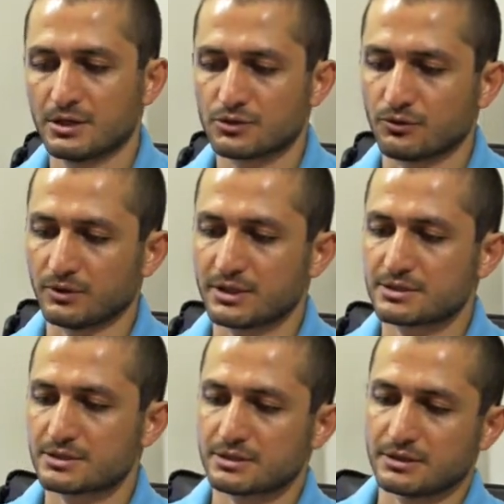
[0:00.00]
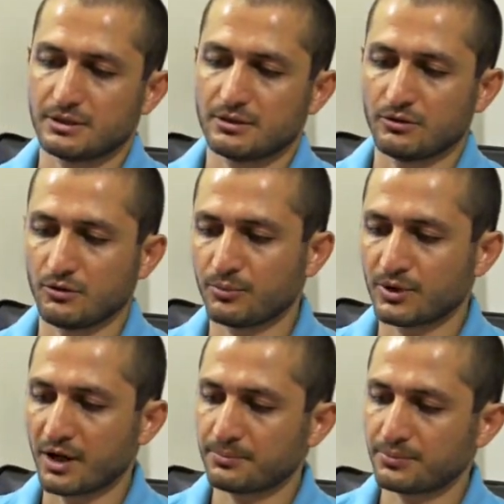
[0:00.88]
So let's
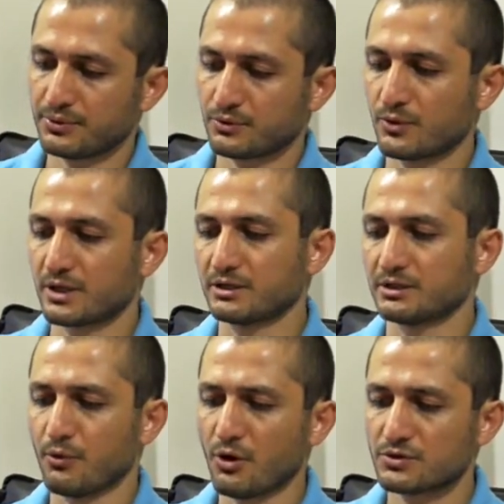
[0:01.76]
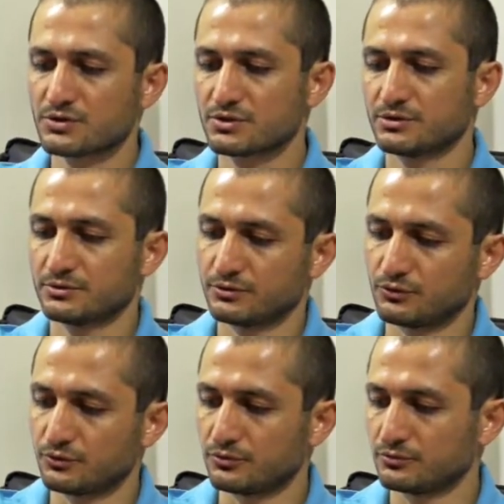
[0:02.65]
open up quickly the box
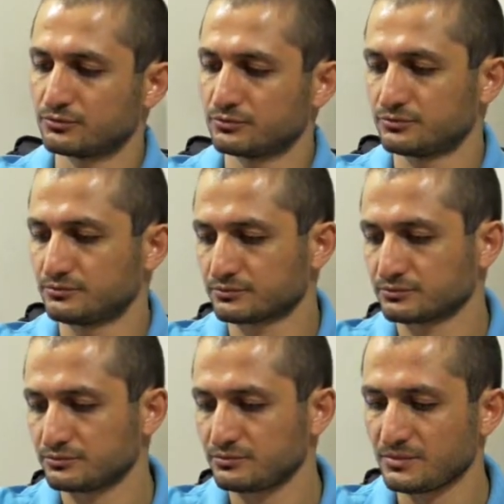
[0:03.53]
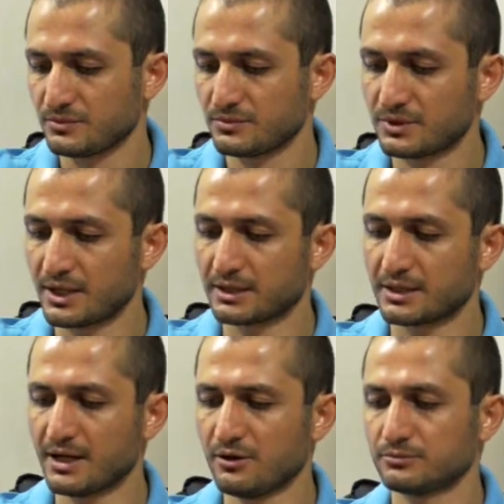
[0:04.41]
to take
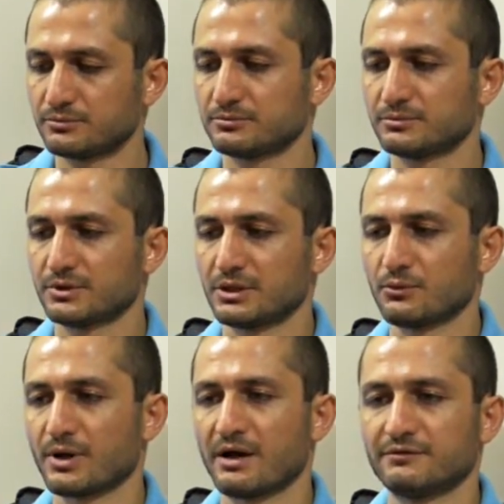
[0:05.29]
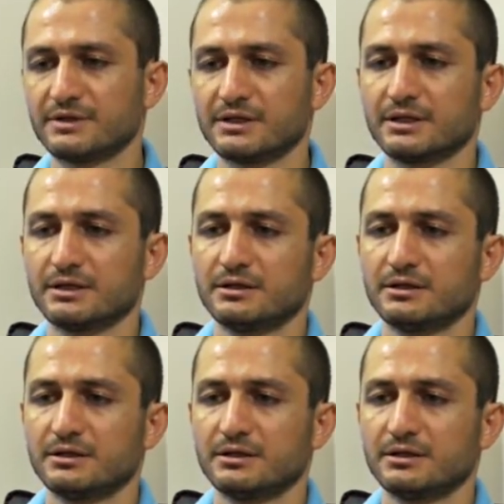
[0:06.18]
it out. Here we have the